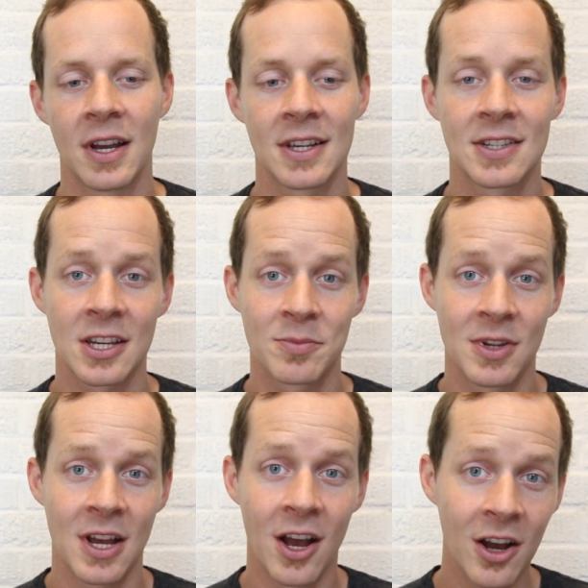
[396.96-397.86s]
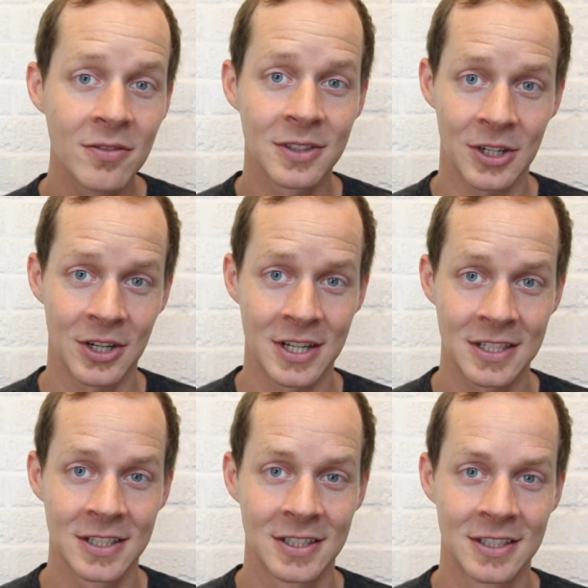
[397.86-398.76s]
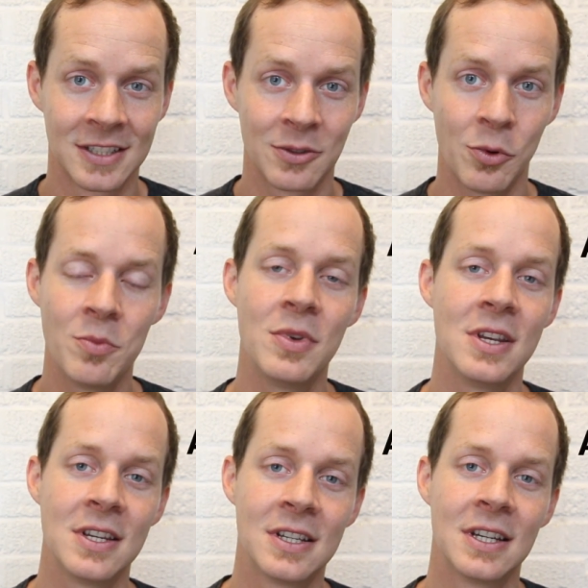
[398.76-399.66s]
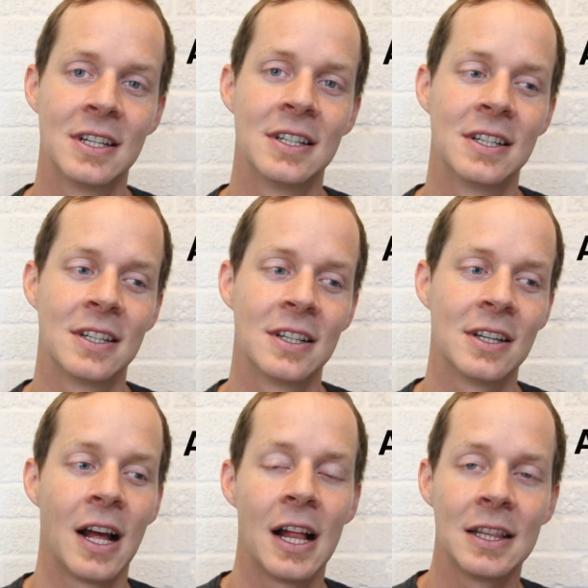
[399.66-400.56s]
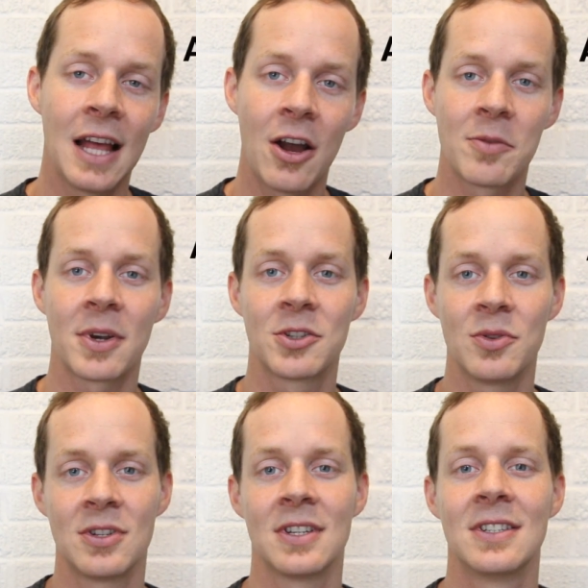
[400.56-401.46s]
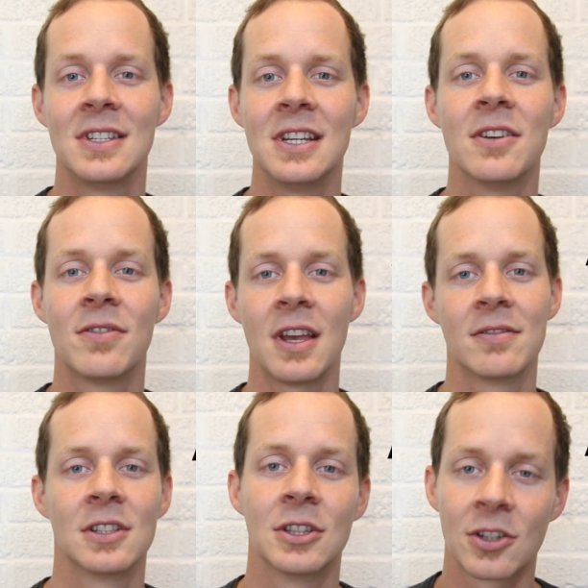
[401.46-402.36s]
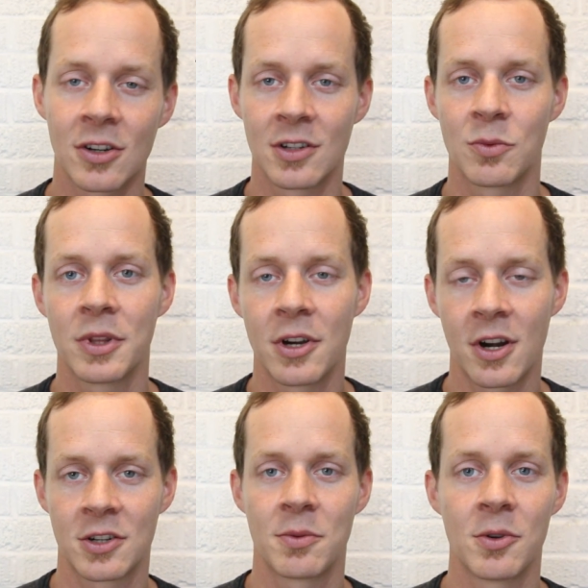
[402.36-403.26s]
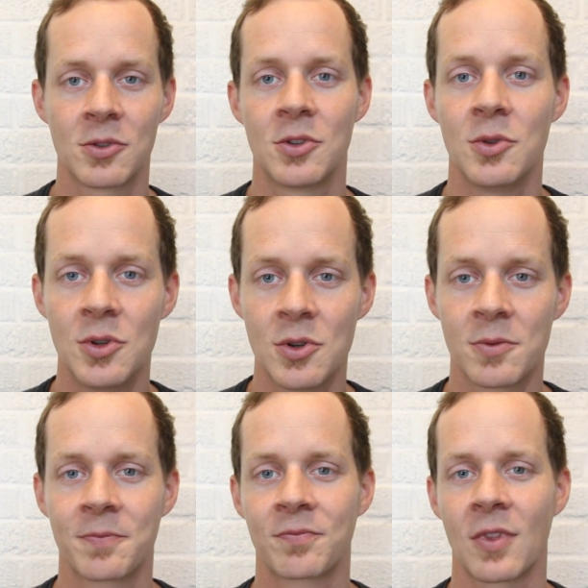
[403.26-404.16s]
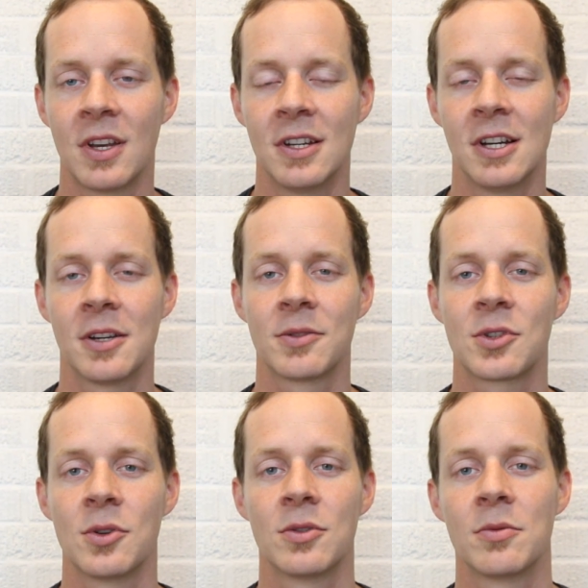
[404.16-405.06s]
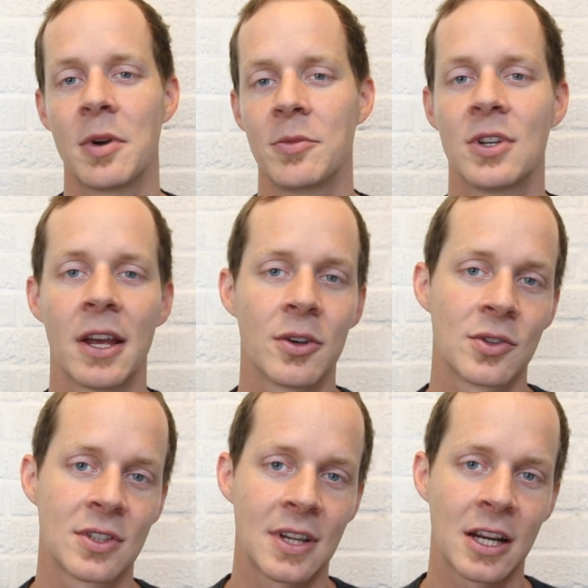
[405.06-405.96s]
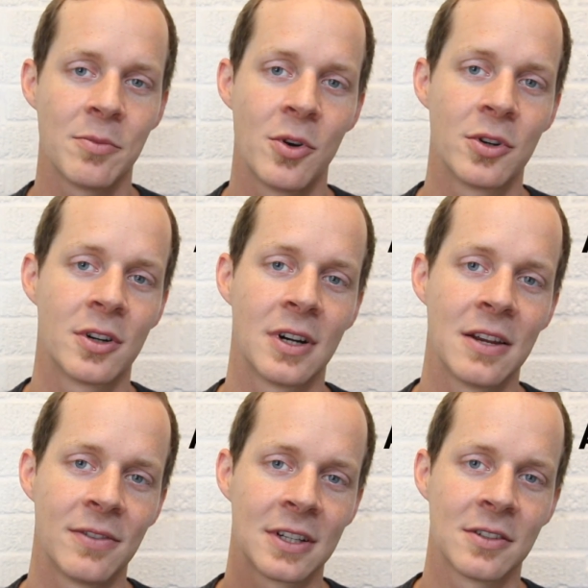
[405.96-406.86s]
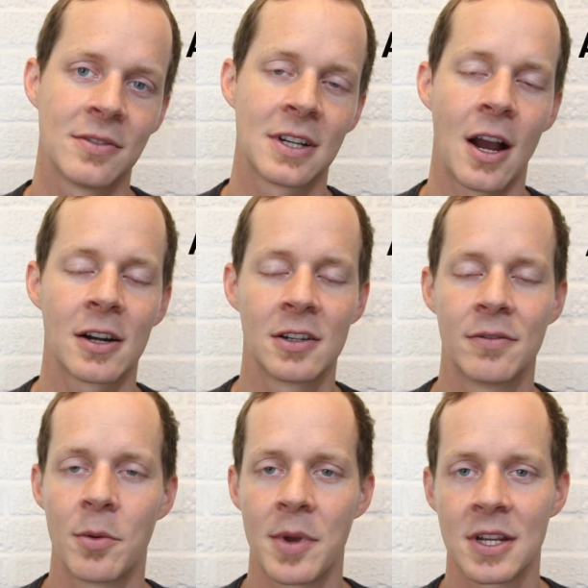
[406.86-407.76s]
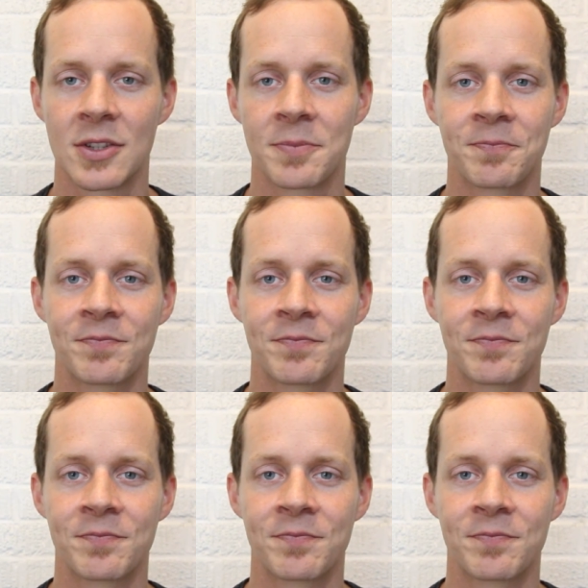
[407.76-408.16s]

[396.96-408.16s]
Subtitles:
Assessment of learning would be allowing my students to see if they've learned what they are supposed to do. So remember, you got those psychomotor, affective, and cognitive domains.